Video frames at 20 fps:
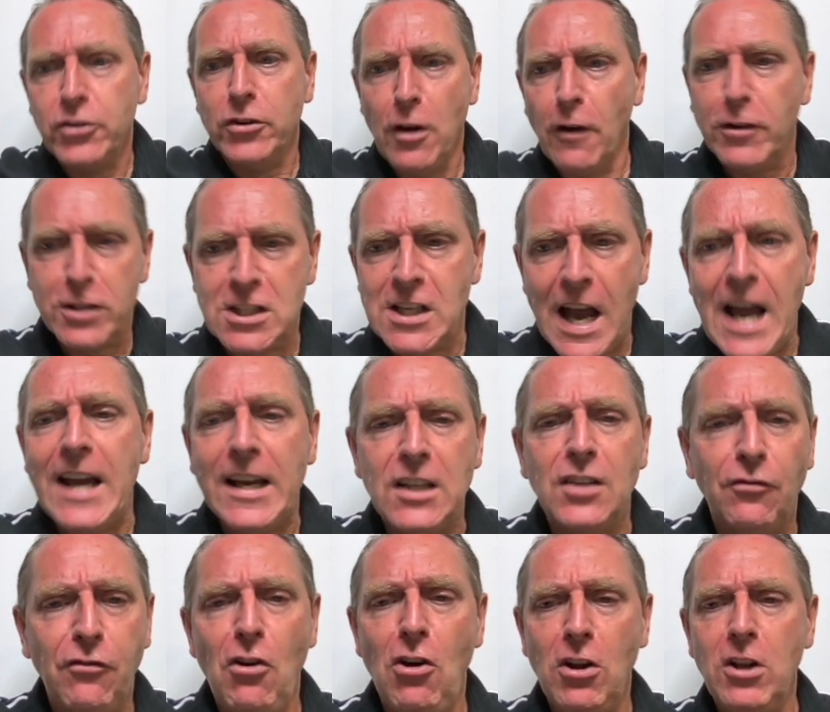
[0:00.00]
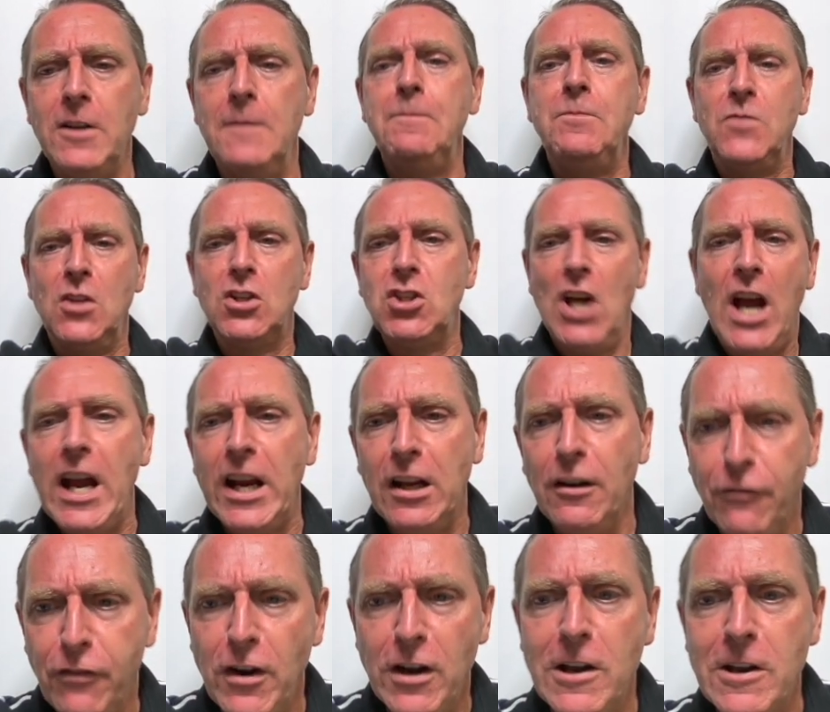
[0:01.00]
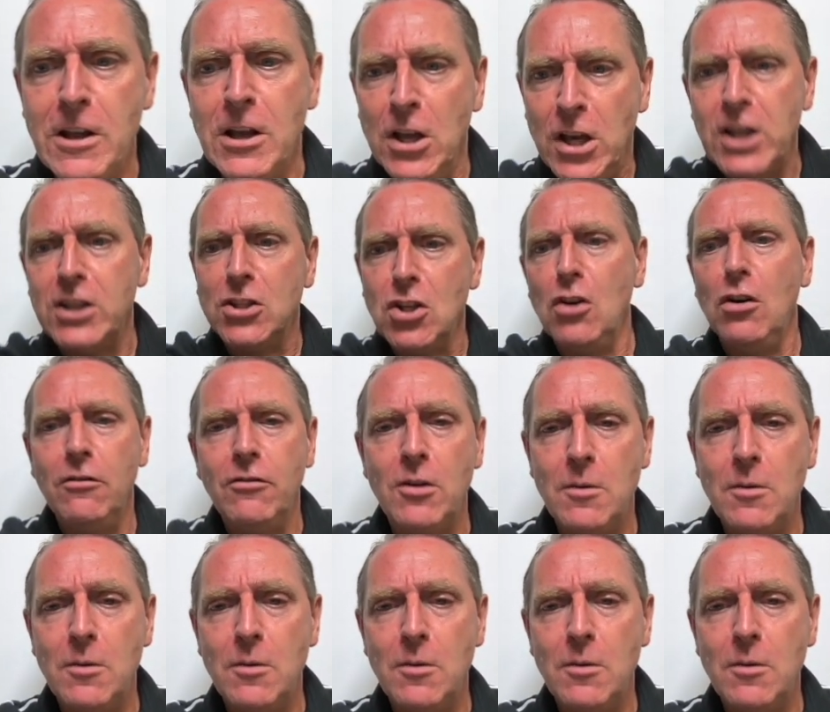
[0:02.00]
sky is falling, the China FUD, it's over.